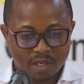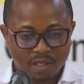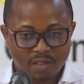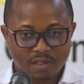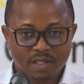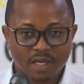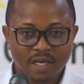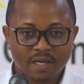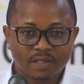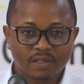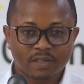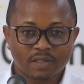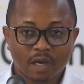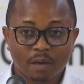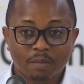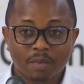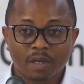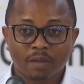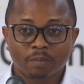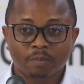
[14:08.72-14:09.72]
Minister is
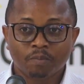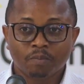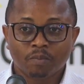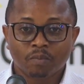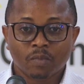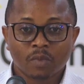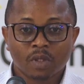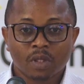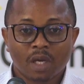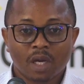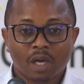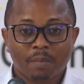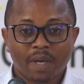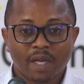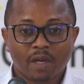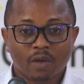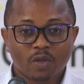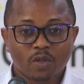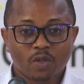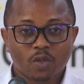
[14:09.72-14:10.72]
coming.
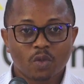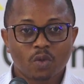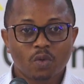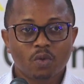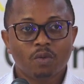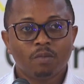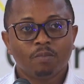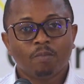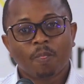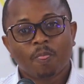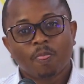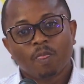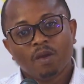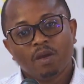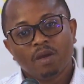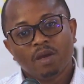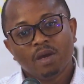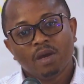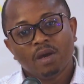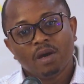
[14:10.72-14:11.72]
But also,
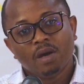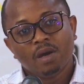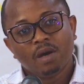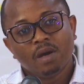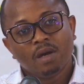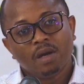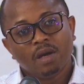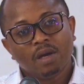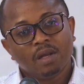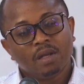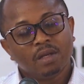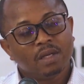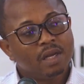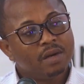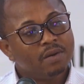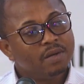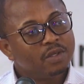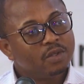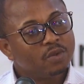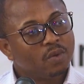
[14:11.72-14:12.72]

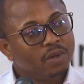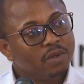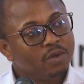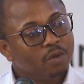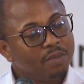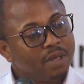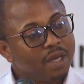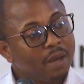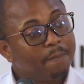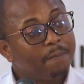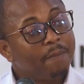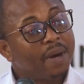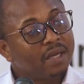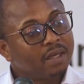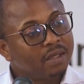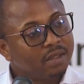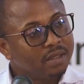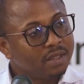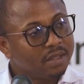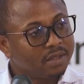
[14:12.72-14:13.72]
there is going to be a
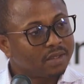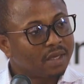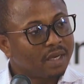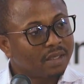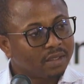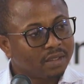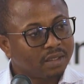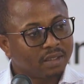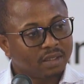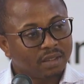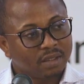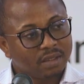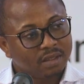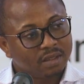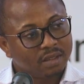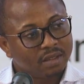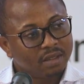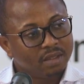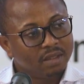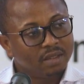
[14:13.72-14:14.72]
panel discussion
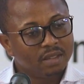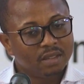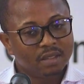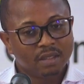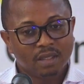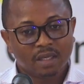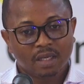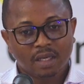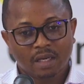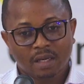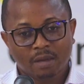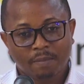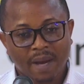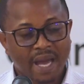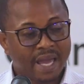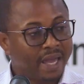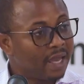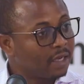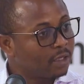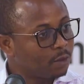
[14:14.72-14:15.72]

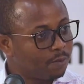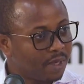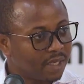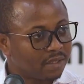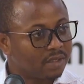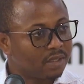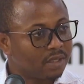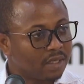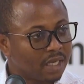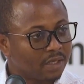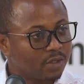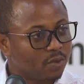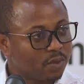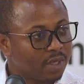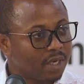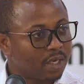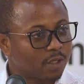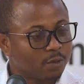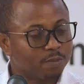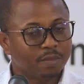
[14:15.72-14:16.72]
by experts,
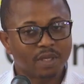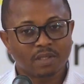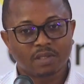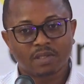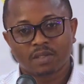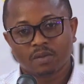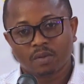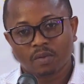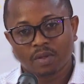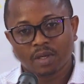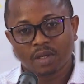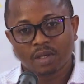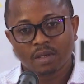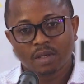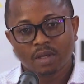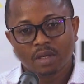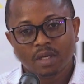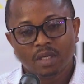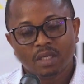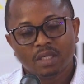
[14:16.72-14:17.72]
industry experts, okay,
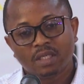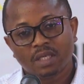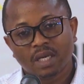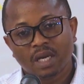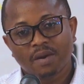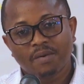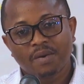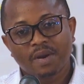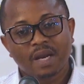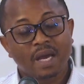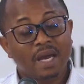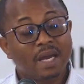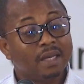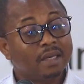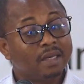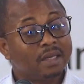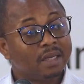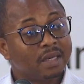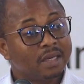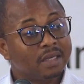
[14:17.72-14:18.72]
sharing
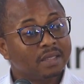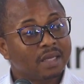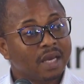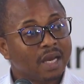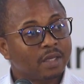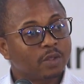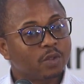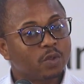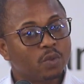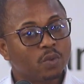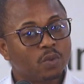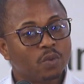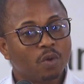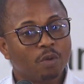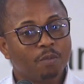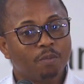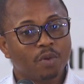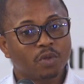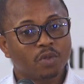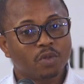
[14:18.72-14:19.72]
ideas as to
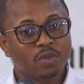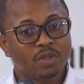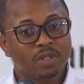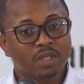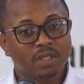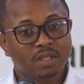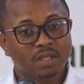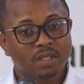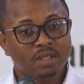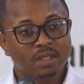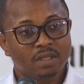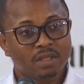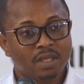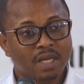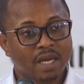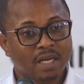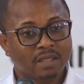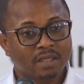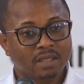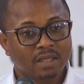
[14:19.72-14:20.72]
opportunities
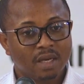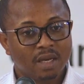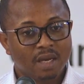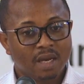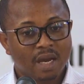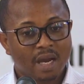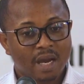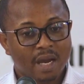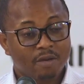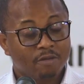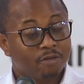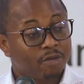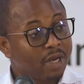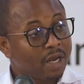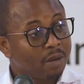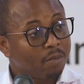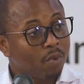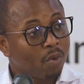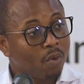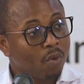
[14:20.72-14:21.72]
that are
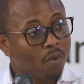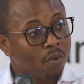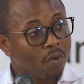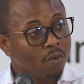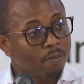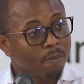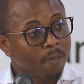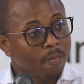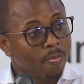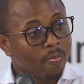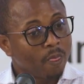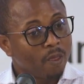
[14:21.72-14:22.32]
available